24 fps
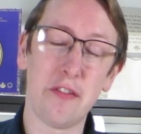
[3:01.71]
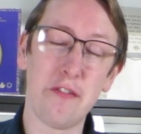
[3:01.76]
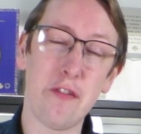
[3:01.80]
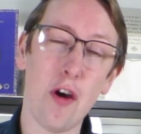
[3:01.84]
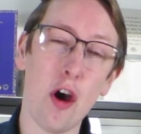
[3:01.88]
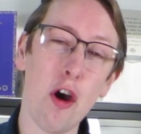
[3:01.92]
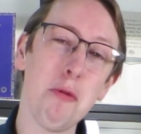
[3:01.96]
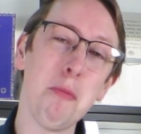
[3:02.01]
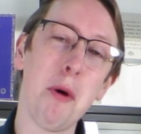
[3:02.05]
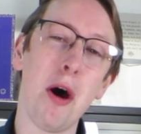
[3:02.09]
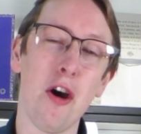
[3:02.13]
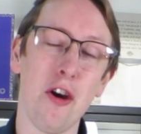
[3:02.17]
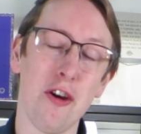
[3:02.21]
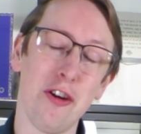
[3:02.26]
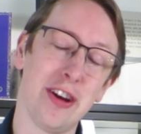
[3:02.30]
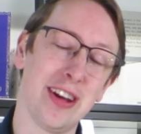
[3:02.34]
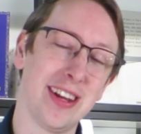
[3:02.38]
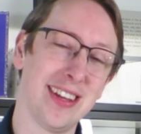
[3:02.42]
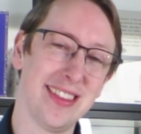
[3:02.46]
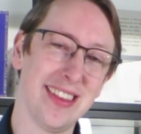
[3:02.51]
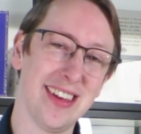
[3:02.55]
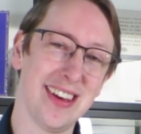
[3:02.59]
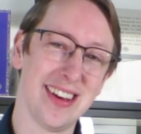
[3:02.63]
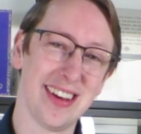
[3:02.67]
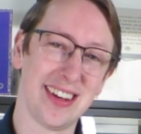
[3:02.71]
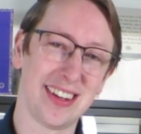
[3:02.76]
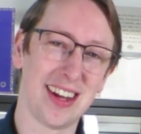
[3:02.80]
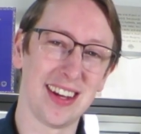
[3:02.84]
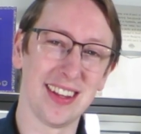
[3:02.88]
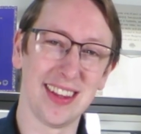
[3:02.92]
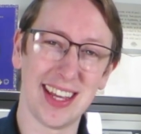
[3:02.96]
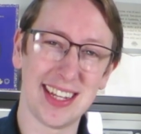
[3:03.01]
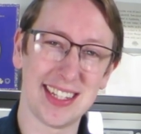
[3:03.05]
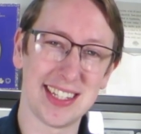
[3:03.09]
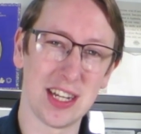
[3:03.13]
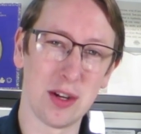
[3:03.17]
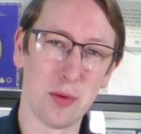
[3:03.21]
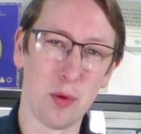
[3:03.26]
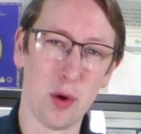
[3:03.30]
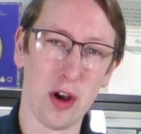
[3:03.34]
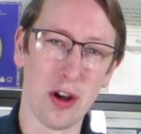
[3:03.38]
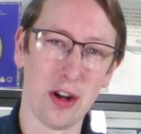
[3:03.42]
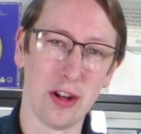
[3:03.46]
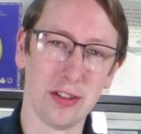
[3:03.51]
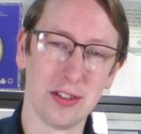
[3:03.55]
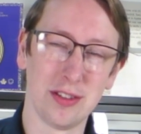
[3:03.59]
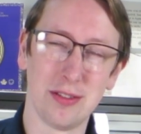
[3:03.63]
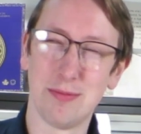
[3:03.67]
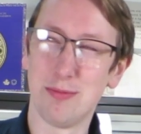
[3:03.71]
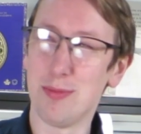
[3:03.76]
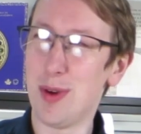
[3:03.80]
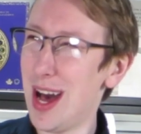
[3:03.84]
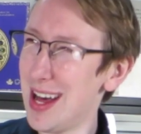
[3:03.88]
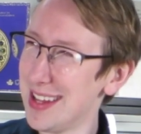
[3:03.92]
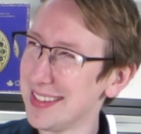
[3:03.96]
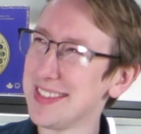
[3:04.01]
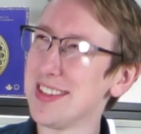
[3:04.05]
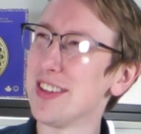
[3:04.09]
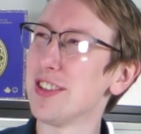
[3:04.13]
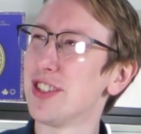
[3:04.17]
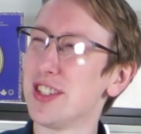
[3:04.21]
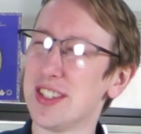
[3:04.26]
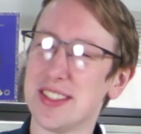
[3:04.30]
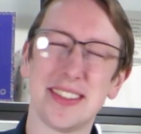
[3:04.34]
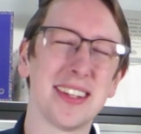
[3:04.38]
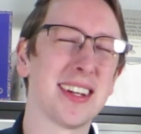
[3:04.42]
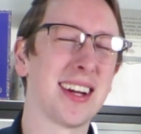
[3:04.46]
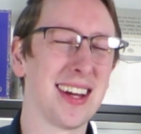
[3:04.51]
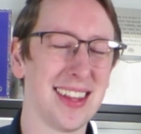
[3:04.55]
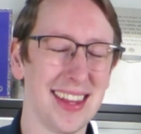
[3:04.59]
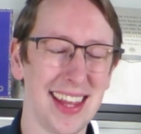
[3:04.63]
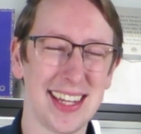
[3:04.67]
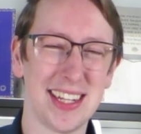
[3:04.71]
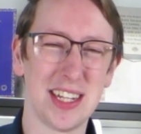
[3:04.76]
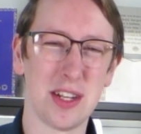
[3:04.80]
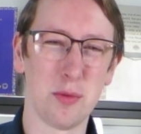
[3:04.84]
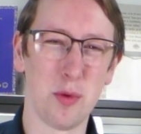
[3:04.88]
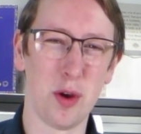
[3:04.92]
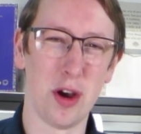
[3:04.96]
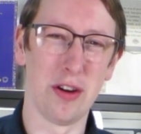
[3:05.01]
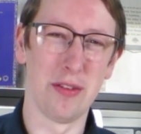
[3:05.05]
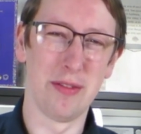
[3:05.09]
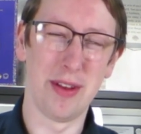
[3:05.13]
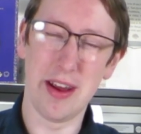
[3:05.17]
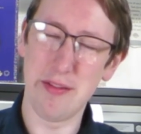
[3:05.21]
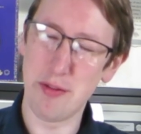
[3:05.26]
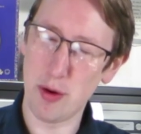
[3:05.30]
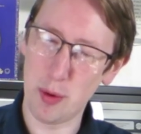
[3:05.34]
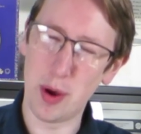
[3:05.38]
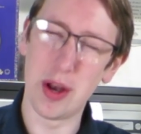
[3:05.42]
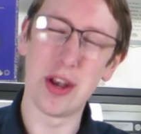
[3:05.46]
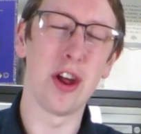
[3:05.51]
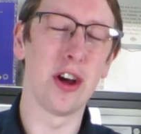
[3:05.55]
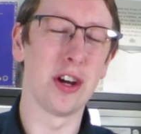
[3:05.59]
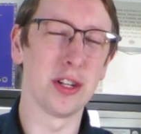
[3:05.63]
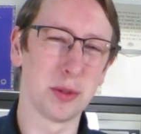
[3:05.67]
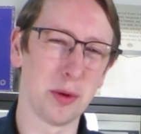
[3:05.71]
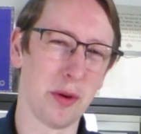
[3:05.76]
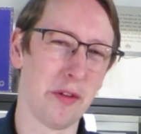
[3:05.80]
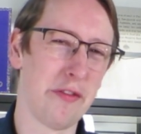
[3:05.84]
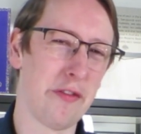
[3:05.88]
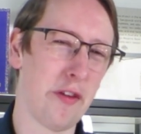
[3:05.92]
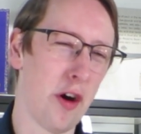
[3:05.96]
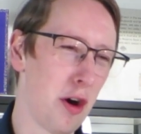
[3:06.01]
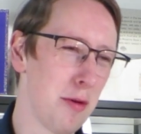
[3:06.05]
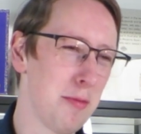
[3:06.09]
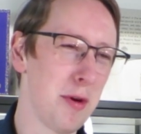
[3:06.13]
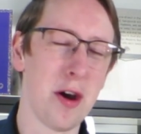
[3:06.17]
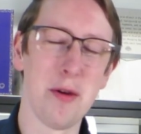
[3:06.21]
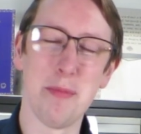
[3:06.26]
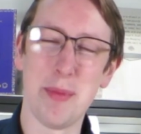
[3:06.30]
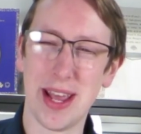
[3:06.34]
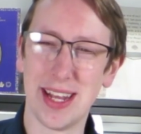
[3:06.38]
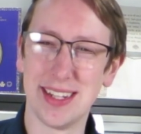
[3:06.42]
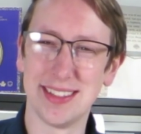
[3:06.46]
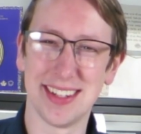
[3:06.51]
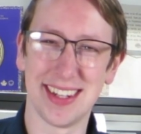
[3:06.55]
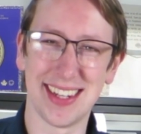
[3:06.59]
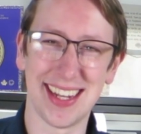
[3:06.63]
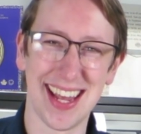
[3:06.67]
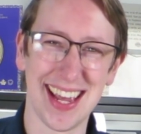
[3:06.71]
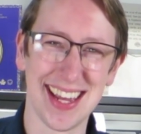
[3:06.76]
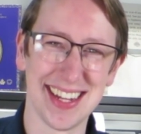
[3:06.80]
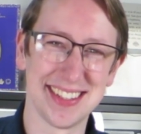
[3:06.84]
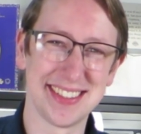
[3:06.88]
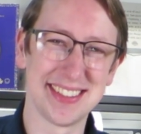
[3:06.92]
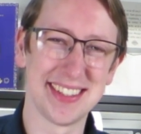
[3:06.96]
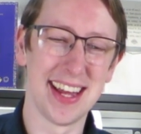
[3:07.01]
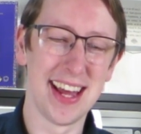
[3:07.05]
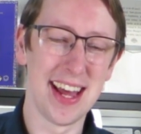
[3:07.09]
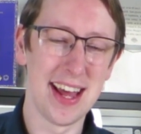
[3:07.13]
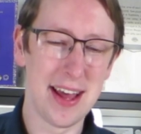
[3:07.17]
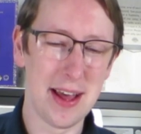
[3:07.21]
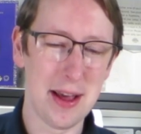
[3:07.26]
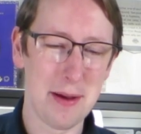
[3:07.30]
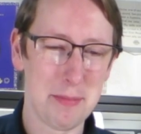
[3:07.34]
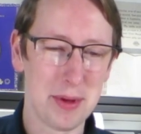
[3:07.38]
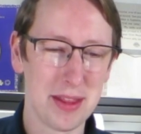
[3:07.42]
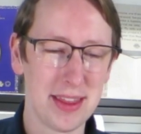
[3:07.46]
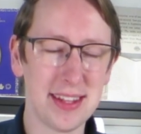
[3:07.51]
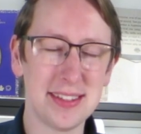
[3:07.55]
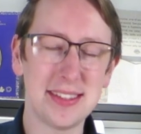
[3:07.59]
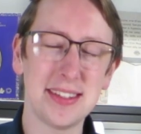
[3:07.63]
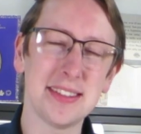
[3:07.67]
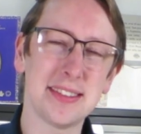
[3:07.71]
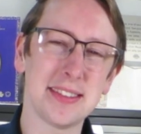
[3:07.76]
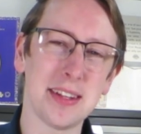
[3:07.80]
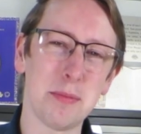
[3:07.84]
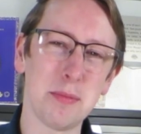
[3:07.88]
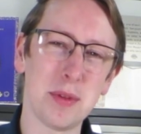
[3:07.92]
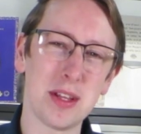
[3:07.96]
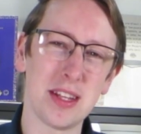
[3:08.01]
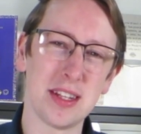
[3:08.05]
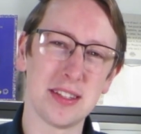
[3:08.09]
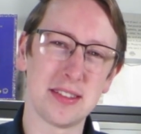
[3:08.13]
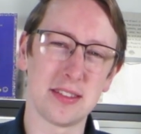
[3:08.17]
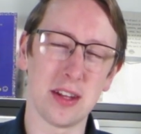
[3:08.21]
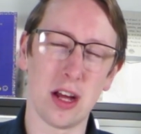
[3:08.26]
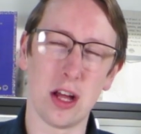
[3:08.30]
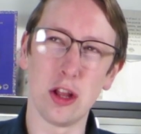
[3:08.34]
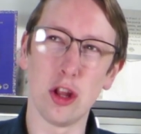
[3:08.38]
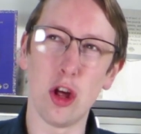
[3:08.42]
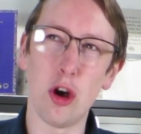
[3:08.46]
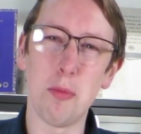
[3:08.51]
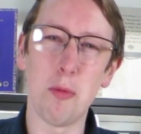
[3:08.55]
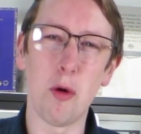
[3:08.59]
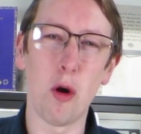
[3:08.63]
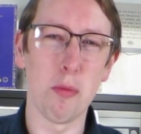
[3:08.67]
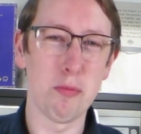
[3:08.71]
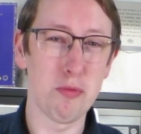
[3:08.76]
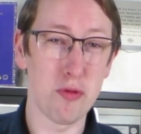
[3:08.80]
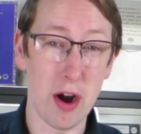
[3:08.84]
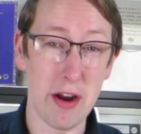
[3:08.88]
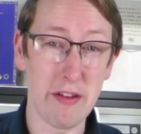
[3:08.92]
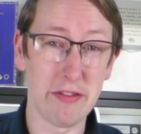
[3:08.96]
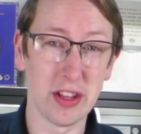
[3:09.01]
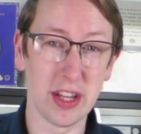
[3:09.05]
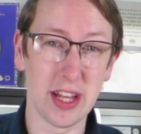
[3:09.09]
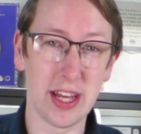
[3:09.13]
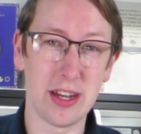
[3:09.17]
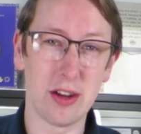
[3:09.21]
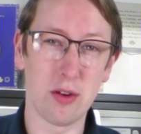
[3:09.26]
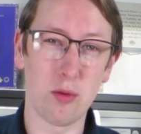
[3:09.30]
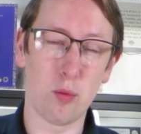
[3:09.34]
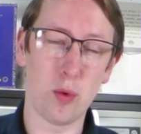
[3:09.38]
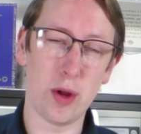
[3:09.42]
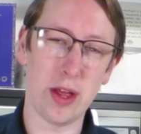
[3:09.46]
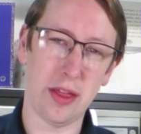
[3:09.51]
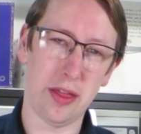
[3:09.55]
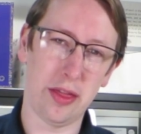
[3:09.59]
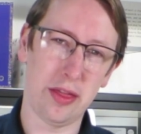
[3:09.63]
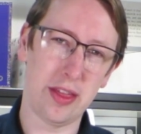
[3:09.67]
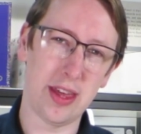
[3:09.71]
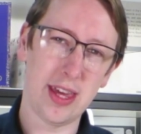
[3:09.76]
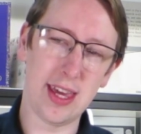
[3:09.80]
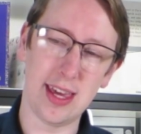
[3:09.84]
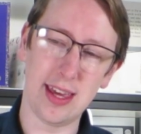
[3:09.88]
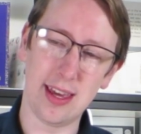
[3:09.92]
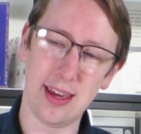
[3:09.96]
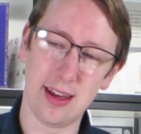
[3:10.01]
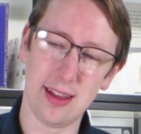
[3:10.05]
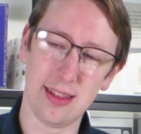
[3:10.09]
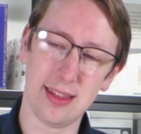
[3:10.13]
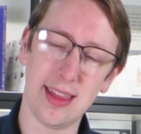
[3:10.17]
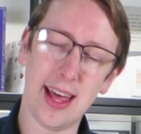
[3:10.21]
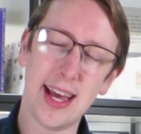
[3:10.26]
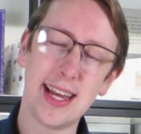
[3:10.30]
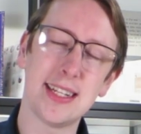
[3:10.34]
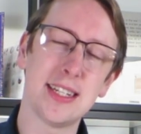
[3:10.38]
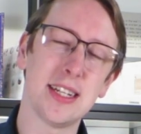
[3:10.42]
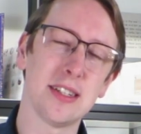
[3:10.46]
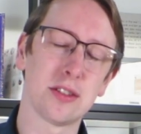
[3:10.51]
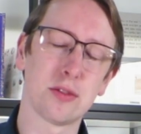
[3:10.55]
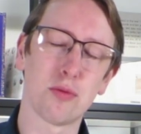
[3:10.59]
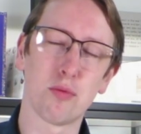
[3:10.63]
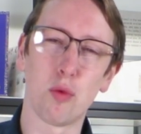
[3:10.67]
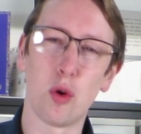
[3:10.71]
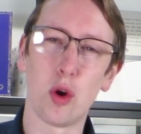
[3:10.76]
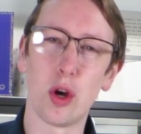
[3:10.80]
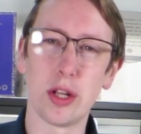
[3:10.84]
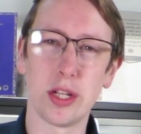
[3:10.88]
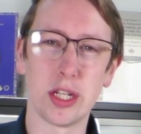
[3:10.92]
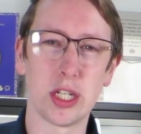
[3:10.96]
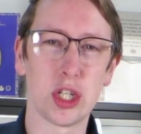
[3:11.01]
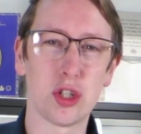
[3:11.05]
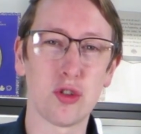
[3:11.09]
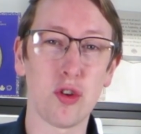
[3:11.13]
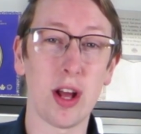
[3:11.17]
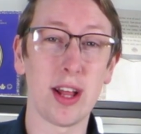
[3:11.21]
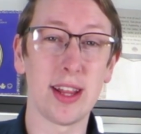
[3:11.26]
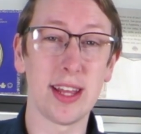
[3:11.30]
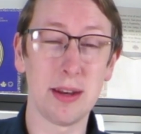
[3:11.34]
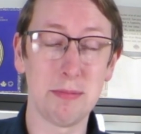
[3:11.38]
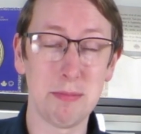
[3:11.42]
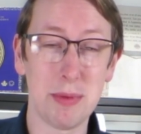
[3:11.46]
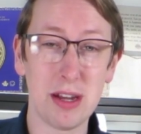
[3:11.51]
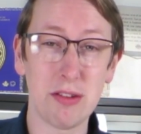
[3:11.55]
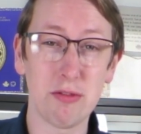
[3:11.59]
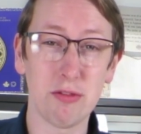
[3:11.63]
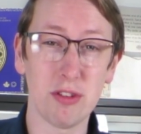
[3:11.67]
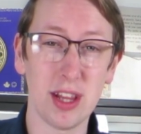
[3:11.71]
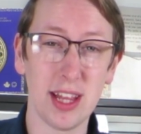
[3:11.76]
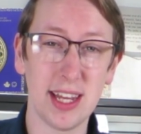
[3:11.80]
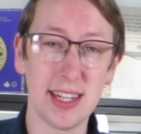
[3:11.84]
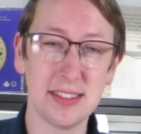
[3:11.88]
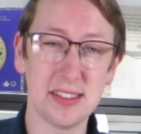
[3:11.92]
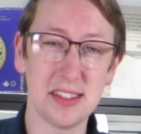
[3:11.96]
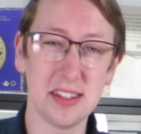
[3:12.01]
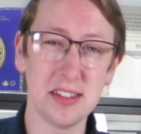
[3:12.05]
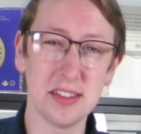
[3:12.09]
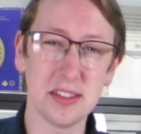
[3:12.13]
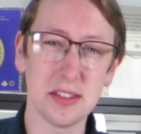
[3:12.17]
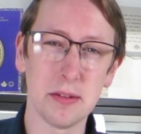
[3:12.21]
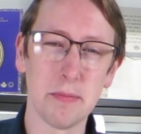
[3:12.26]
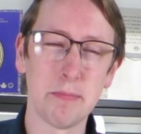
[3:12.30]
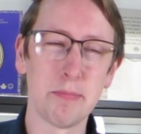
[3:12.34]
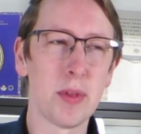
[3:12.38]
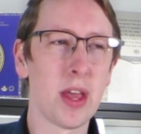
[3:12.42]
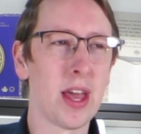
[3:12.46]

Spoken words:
FOMO in the collecting world. Well, it's not just the collecting world. Everyone knows what FOMO means, I guess. But this is something that's a lot more prevalent with the latest Royal Australian Mint releases.